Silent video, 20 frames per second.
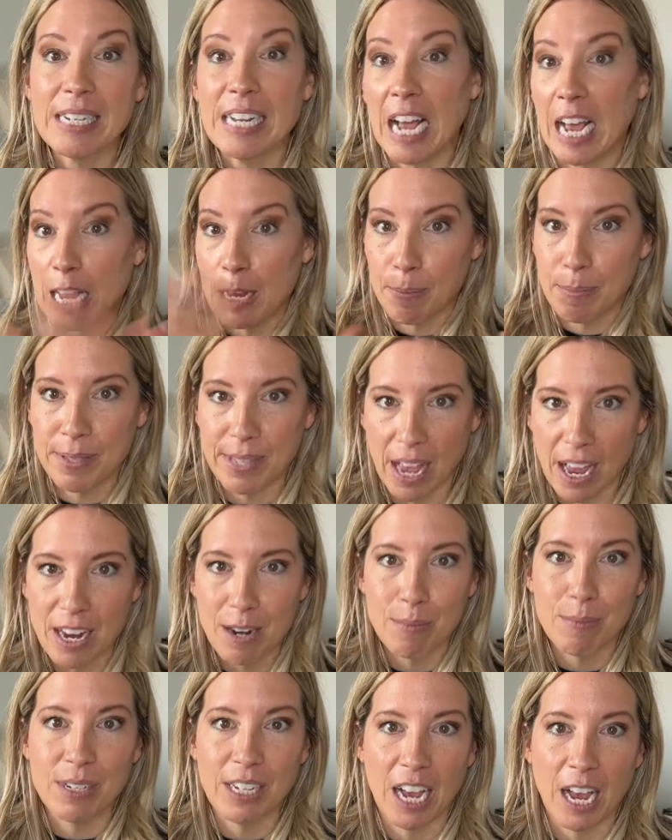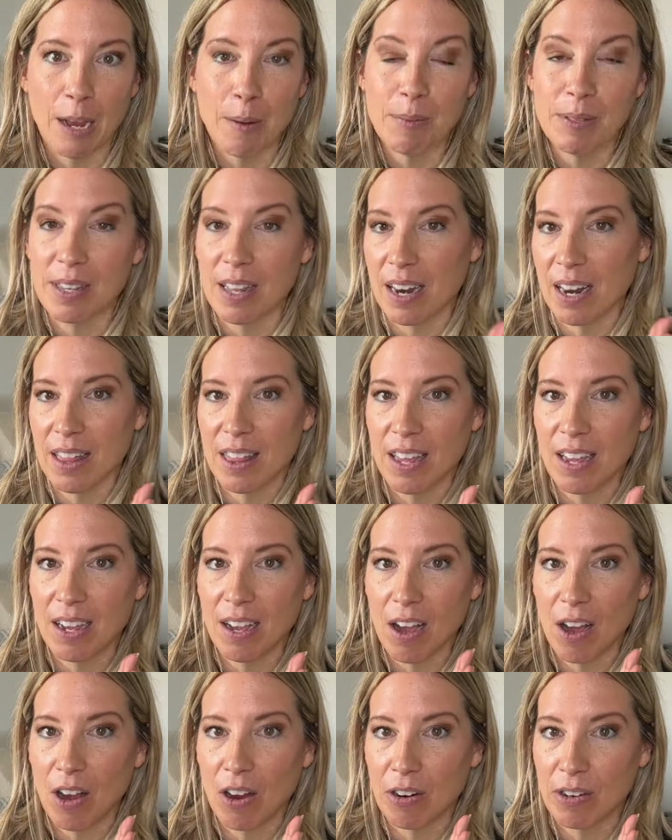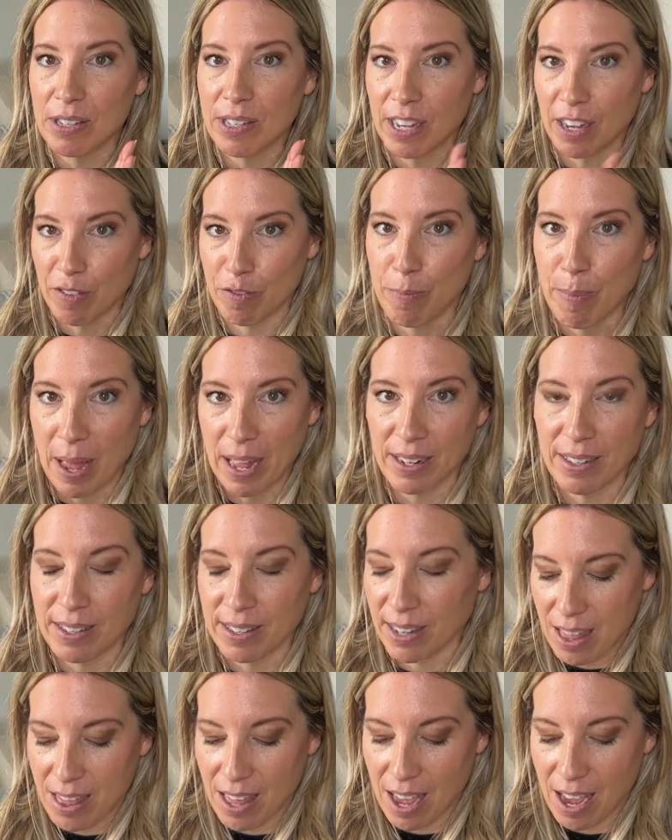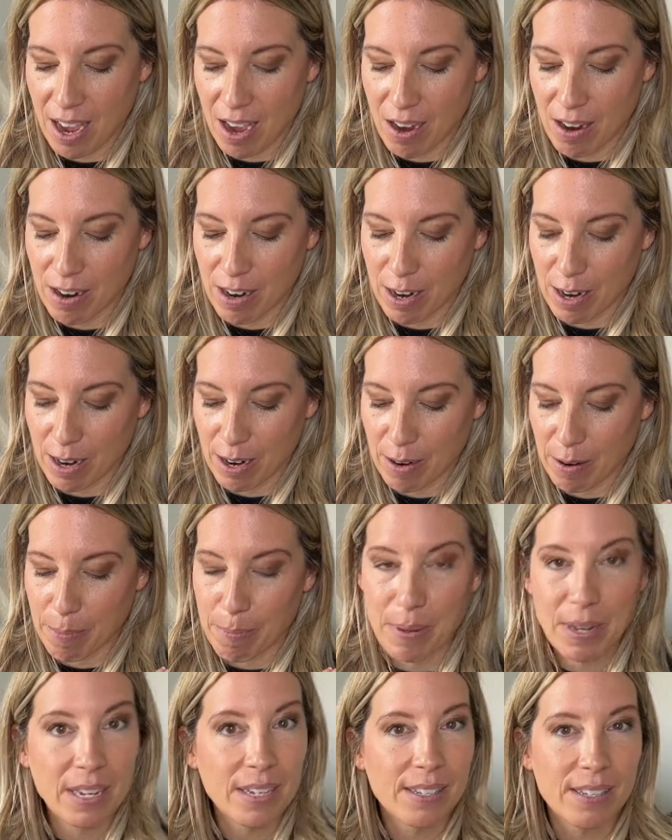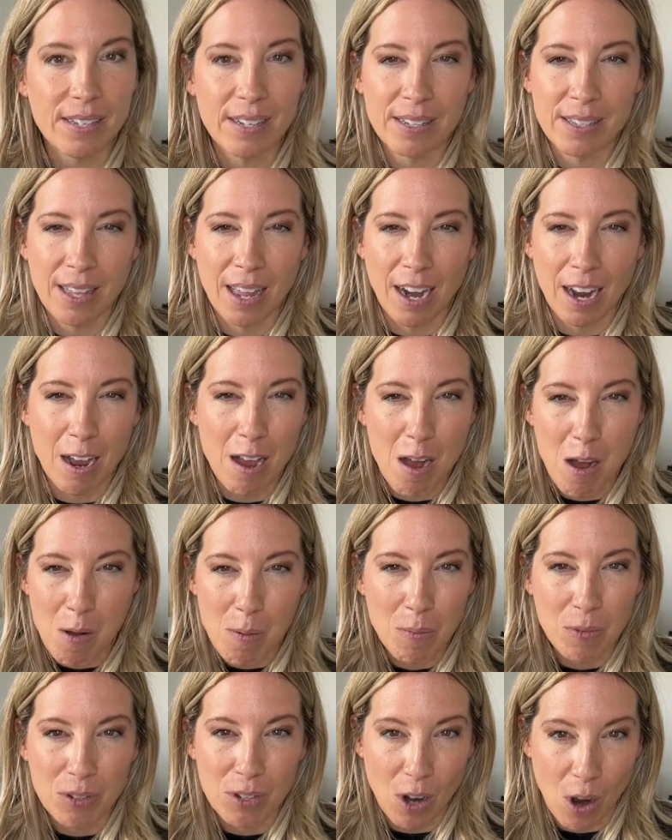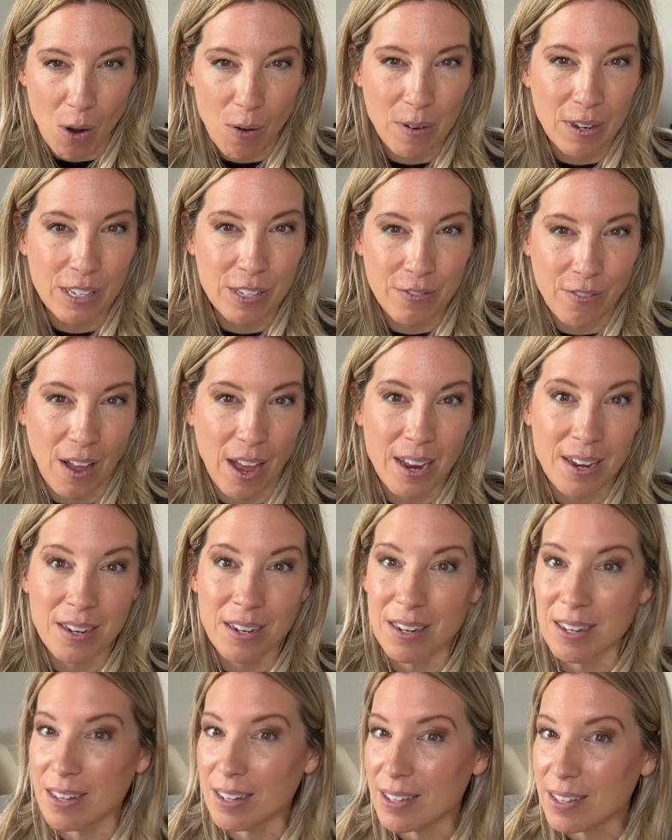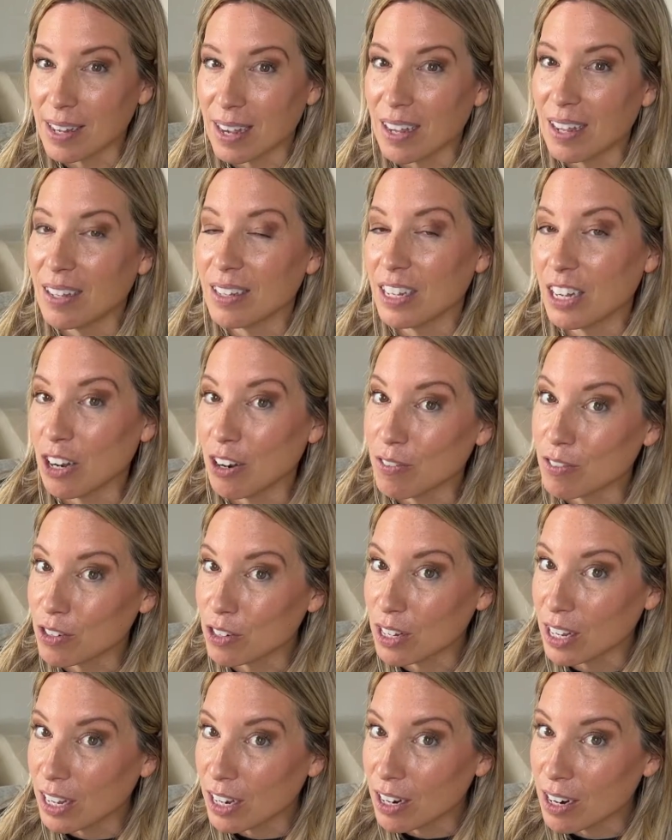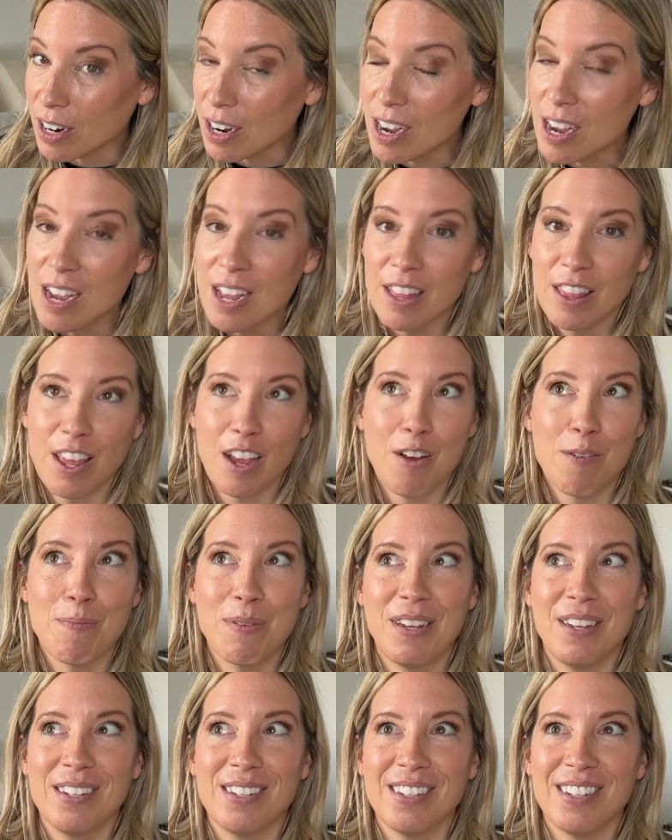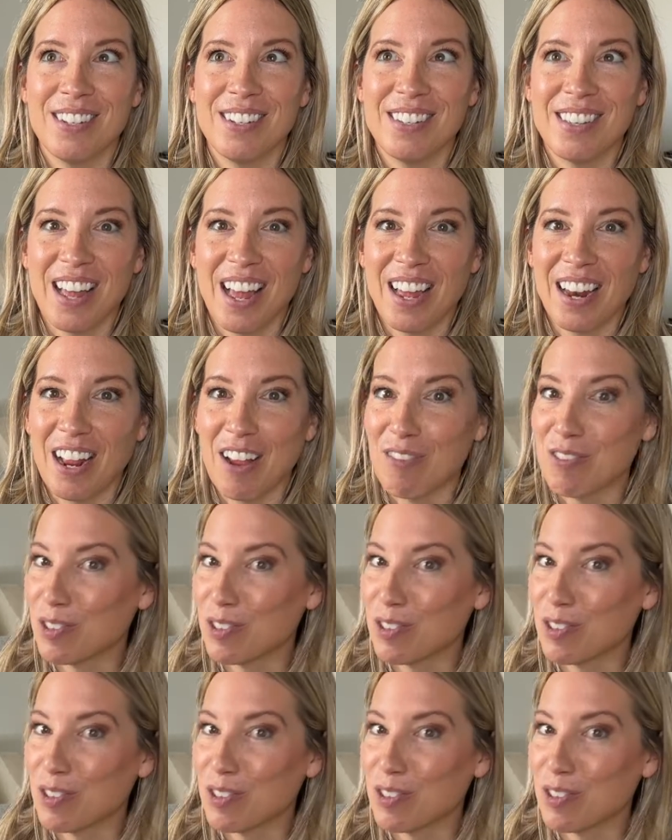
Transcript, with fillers: types, item types that I think are safe bets. They are pieces that I almost always find in the sale year after year. They are pieces that have